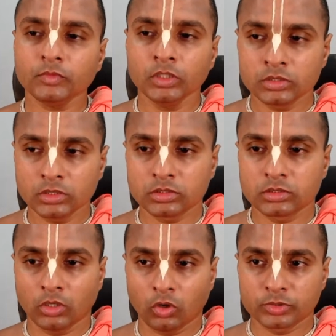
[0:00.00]
It's just a
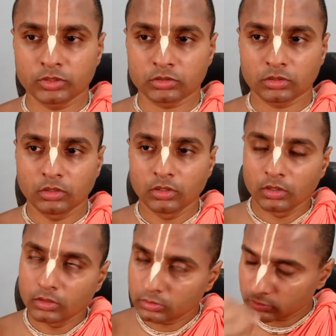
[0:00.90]
synopsis.
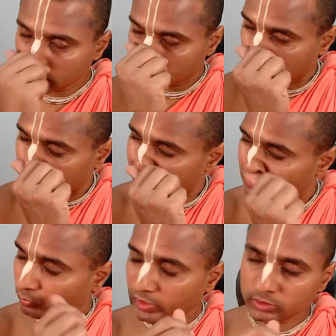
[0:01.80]
So,
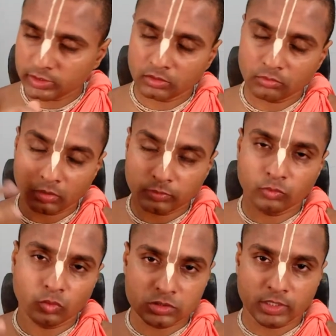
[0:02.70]
while Chaitanya Mahaprabhu
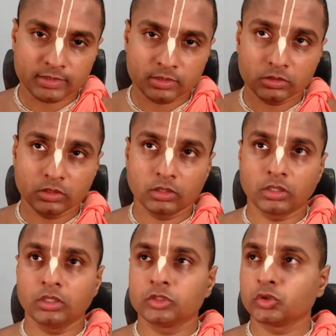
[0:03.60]
was in ecstasy,
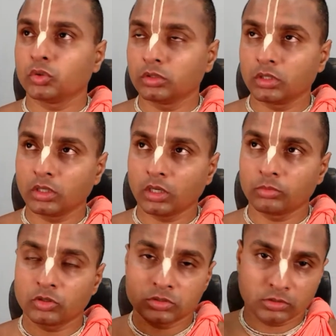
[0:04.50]
he showed the Ganga
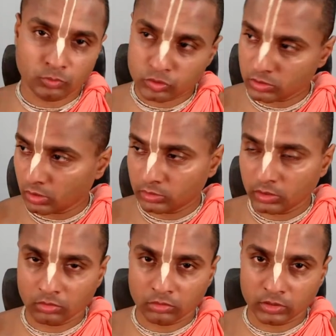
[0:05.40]
because it was in Nadia
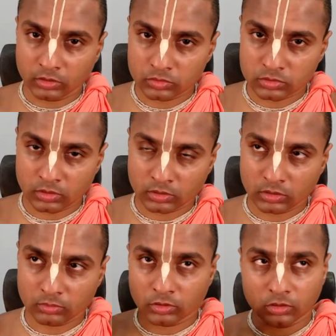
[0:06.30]
only. He was in
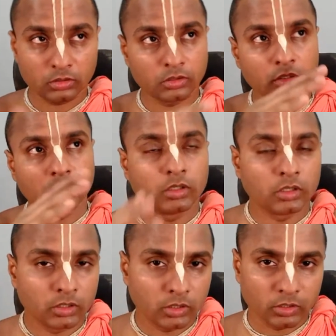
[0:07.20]
Nadia, but
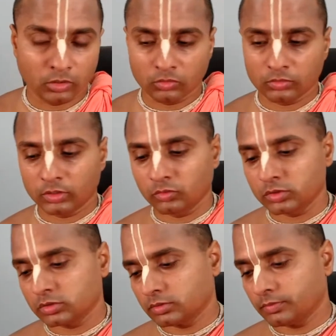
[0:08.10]
he
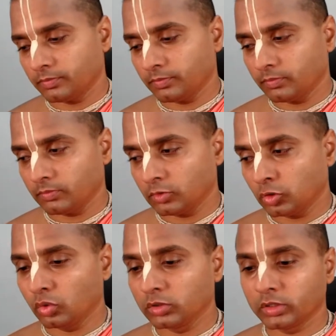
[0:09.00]
was
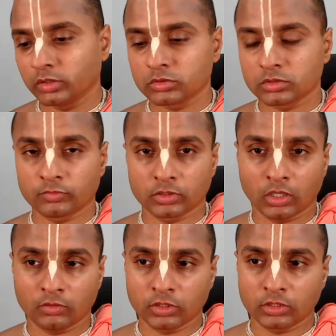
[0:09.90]
told that he was in
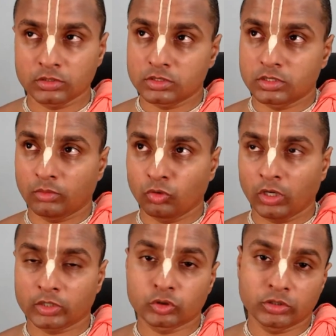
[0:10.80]
Vrindavan and this is Yamuna.
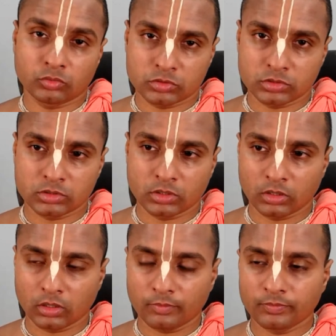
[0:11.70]
Actually, it was just
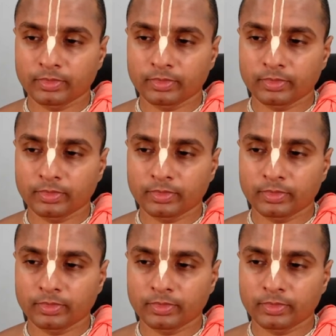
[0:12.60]
Ganga.